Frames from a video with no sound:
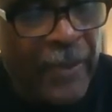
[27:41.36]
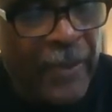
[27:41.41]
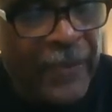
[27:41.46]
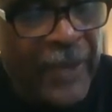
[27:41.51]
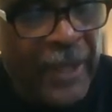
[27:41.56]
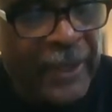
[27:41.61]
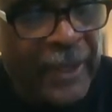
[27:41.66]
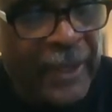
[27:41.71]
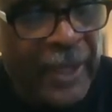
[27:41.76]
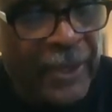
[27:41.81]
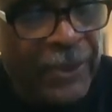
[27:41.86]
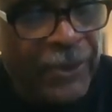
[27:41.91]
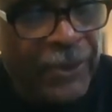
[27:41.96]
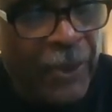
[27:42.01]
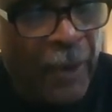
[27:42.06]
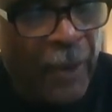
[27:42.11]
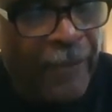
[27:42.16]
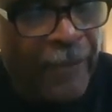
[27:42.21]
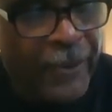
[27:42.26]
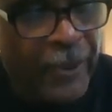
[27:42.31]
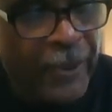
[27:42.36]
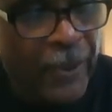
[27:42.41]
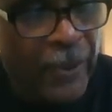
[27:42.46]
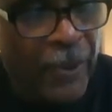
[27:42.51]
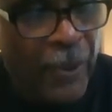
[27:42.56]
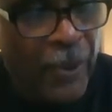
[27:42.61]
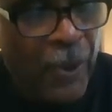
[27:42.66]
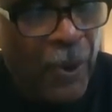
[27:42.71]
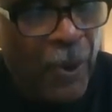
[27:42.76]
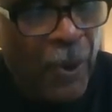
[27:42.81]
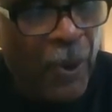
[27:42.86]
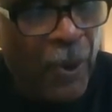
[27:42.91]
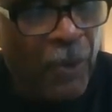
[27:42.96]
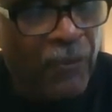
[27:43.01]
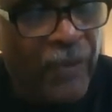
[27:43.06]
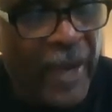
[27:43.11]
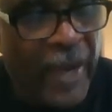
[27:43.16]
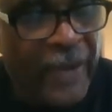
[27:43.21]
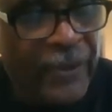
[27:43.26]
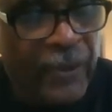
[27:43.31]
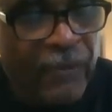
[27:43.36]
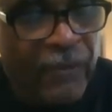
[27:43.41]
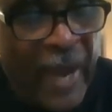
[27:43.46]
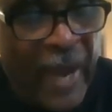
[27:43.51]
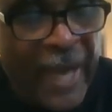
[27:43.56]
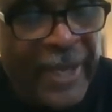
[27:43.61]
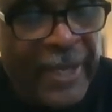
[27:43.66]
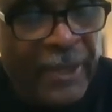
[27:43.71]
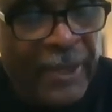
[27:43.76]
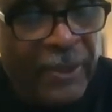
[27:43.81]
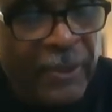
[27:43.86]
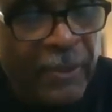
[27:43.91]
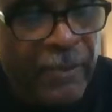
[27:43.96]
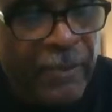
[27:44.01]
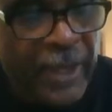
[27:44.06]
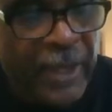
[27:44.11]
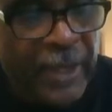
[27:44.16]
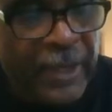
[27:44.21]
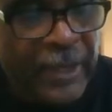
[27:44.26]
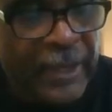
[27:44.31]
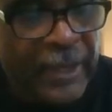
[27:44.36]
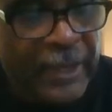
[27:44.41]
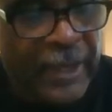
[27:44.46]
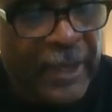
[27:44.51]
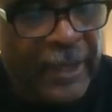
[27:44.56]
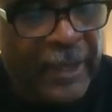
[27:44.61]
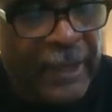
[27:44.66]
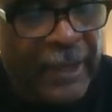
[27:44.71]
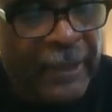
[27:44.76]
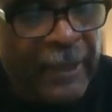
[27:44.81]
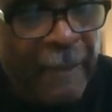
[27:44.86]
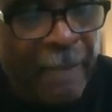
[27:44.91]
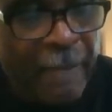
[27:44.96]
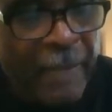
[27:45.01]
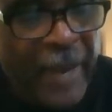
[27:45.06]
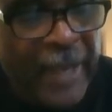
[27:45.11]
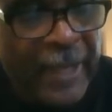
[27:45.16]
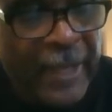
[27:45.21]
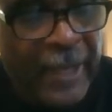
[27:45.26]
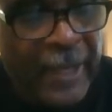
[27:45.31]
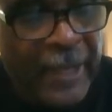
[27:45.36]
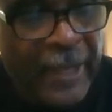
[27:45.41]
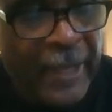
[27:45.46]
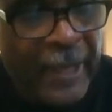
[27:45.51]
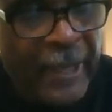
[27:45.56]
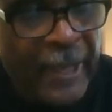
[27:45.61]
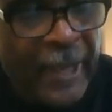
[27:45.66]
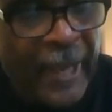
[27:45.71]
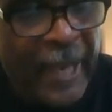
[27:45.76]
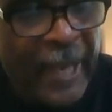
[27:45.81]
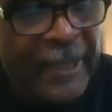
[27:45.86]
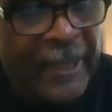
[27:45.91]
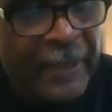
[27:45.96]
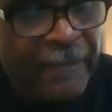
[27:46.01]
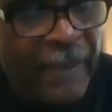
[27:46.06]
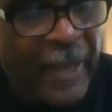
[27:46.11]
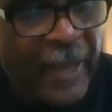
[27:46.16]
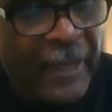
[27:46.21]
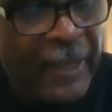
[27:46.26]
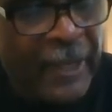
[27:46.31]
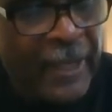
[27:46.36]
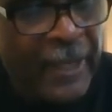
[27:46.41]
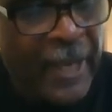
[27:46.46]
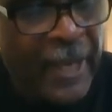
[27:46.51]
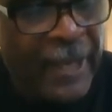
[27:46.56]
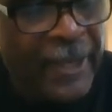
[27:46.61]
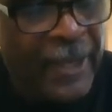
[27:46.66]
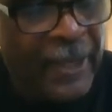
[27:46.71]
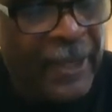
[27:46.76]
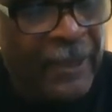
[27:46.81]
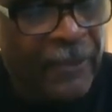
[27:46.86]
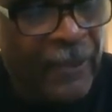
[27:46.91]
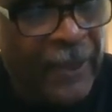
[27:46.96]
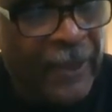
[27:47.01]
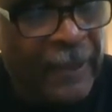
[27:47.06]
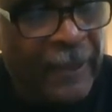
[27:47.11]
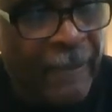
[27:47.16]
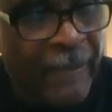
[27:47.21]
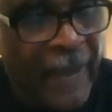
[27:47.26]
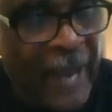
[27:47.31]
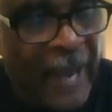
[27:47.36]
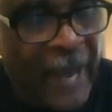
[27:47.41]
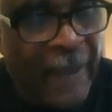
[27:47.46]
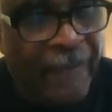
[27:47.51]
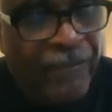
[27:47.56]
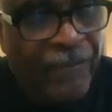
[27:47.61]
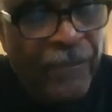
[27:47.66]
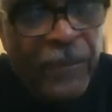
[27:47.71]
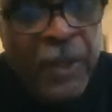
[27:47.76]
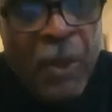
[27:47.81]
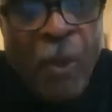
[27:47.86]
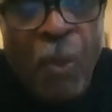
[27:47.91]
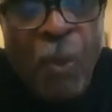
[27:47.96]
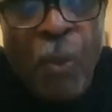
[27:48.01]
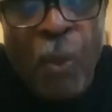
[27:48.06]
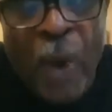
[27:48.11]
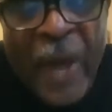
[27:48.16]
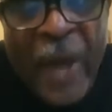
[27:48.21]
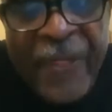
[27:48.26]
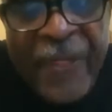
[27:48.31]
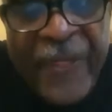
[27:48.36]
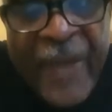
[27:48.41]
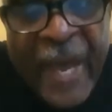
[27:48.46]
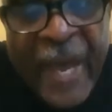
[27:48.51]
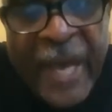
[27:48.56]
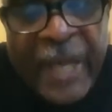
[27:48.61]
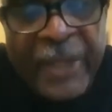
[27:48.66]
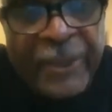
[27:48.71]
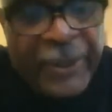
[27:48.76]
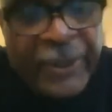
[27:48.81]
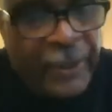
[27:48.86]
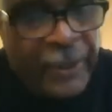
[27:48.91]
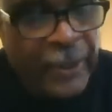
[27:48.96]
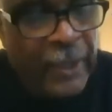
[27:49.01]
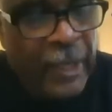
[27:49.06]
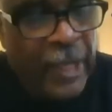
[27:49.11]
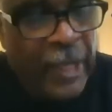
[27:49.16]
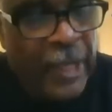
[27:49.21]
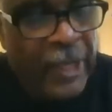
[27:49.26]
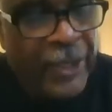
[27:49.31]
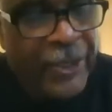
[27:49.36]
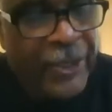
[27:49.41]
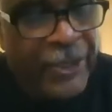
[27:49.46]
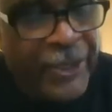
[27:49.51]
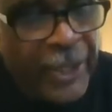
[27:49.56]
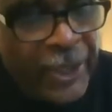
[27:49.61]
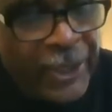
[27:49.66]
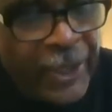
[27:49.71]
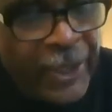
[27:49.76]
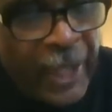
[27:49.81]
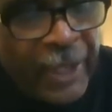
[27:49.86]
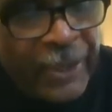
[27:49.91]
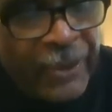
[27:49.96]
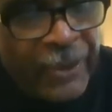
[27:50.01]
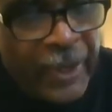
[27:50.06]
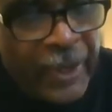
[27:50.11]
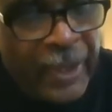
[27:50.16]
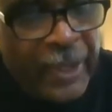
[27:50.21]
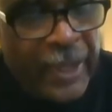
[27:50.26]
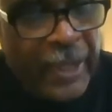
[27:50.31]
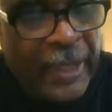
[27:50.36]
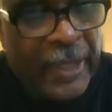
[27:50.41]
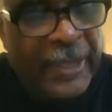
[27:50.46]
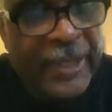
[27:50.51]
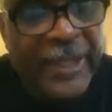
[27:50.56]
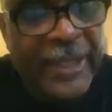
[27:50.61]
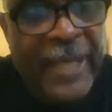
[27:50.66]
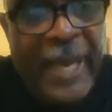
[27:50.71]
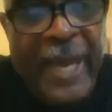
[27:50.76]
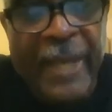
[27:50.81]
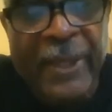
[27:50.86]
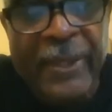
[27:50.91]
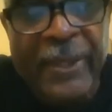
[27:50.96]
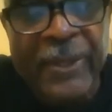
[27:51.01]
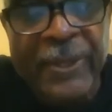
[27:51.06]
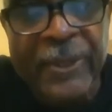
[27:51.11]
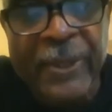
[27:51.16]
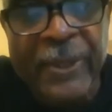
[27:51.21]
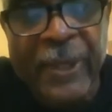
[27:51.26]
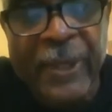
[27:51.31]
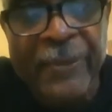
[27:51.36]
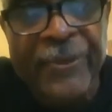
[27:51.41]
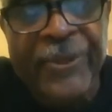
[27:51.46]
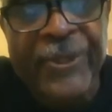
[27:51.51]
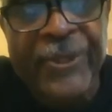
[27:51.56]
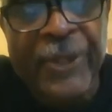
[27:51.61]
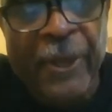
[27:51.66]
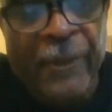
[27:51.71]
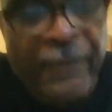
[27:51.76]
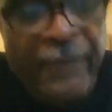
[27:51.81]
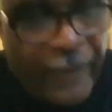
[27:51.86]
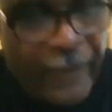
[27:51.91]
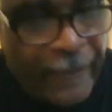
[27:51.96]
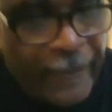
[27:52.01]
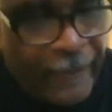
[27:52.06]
that the interpreter who read the writing to me said that the money expended in this was about 1,600 talents of silver.